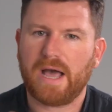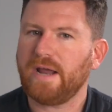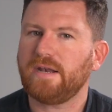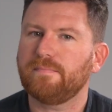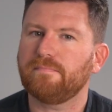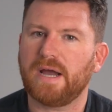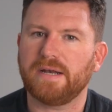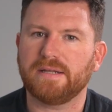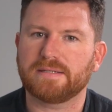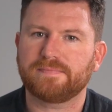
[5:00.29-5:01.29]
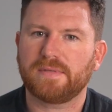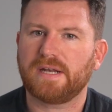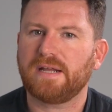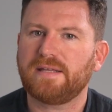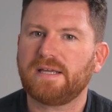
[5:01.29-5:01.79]
I didn't mind it,
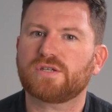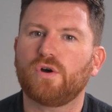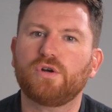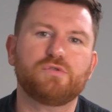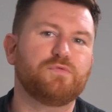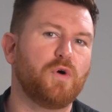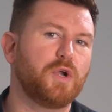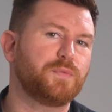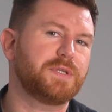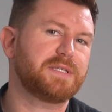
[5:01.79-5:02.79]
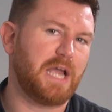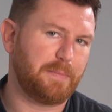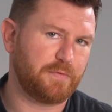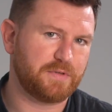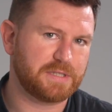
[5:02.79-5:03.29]
and I think it's hard to avoid this
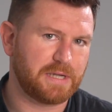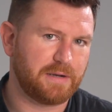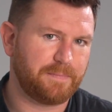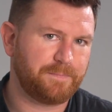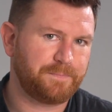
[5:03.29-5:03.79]
type of design,